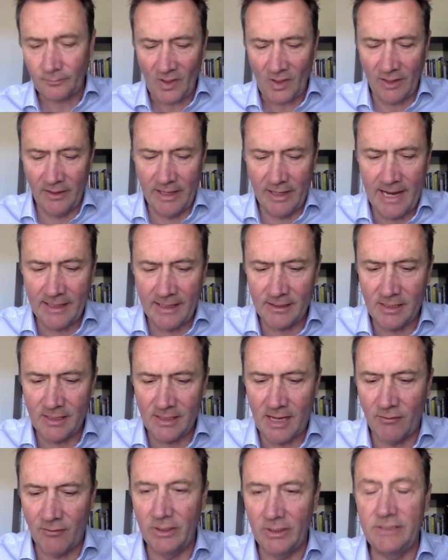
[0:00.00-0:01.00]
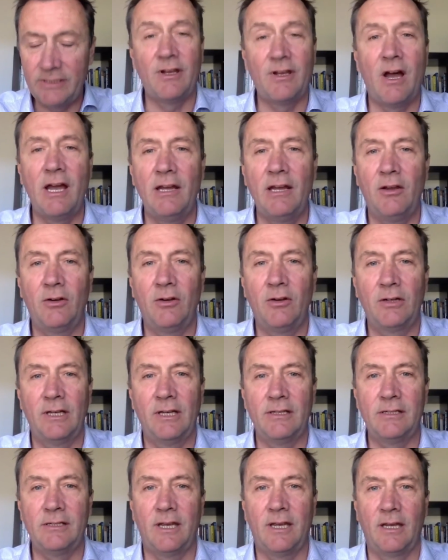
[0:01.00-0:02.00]
The next level is dialogue
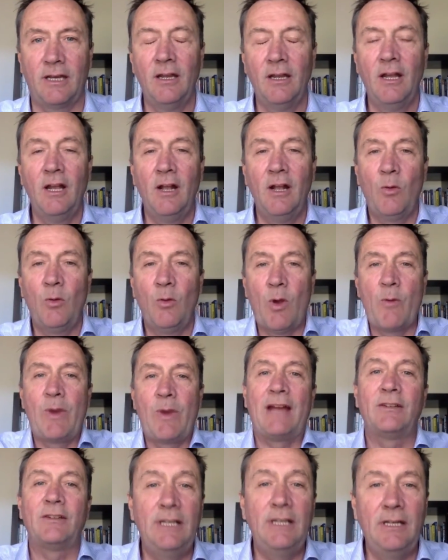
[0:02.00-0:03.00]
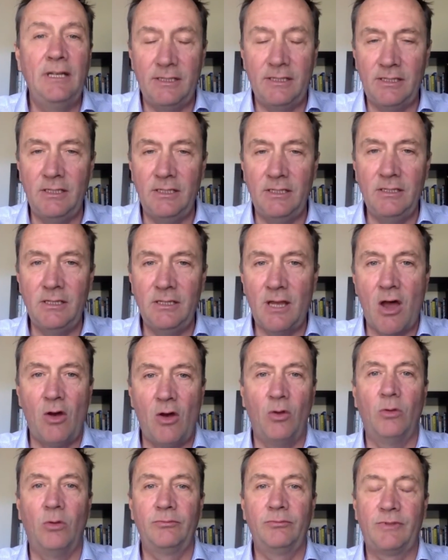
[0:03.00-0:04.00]
listening, where we actually listen to the
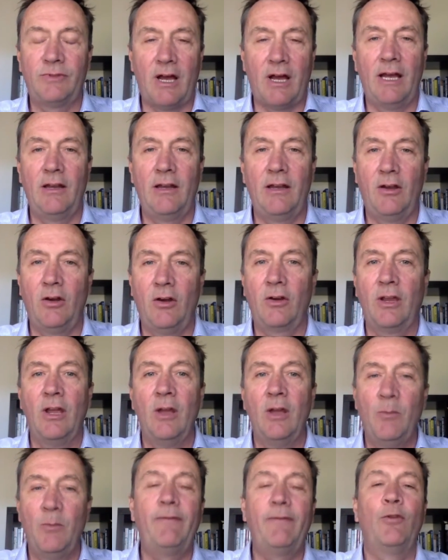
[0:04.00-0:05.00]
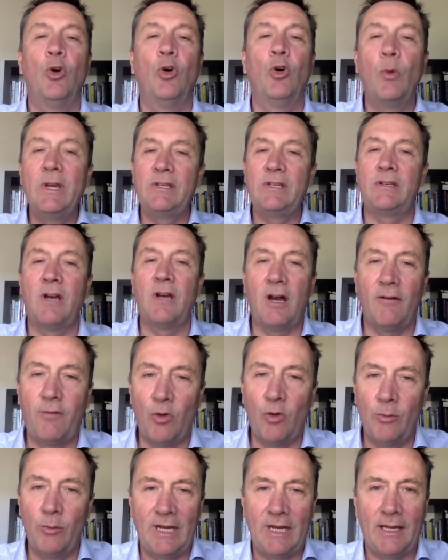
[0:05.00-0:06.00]
whole dialogue before we start
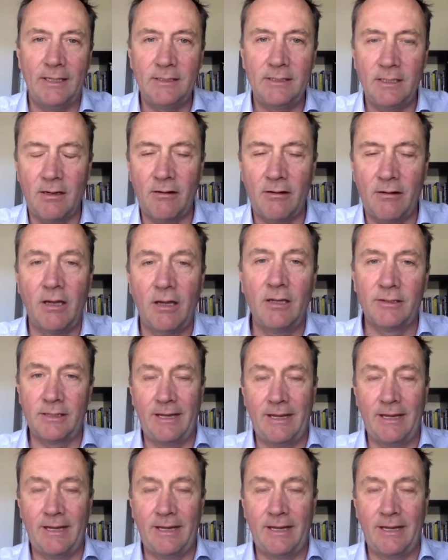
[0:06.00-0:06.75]
formulating our answer.